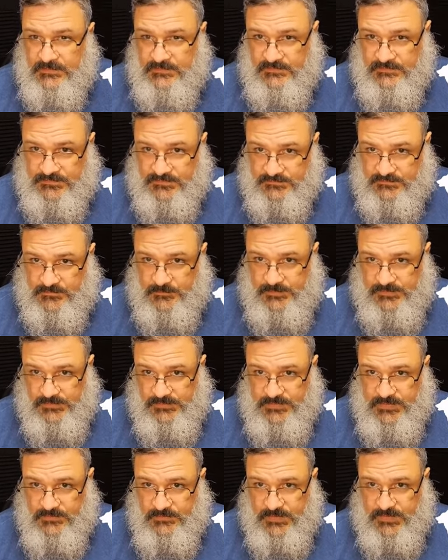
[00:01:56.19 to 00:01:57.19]

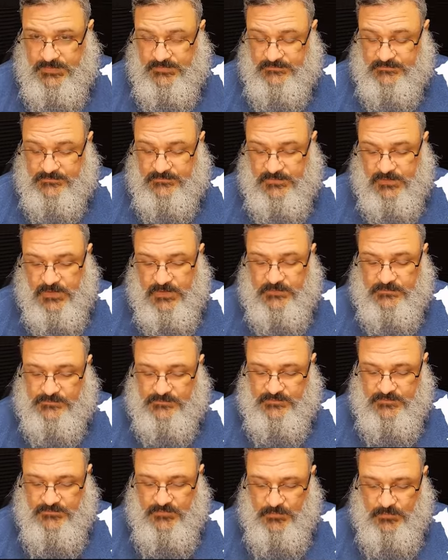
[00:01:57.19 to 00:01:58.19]
Disability rights are
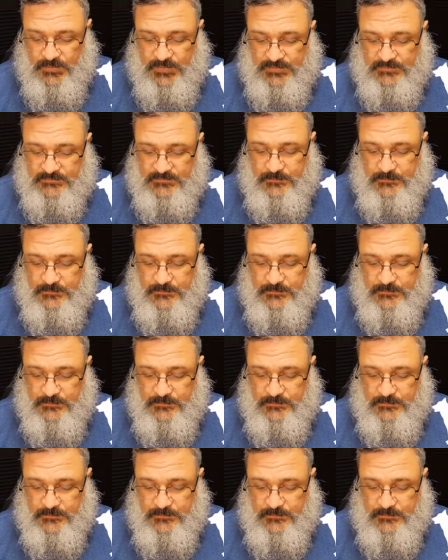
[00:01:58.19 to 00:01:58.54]
civil rights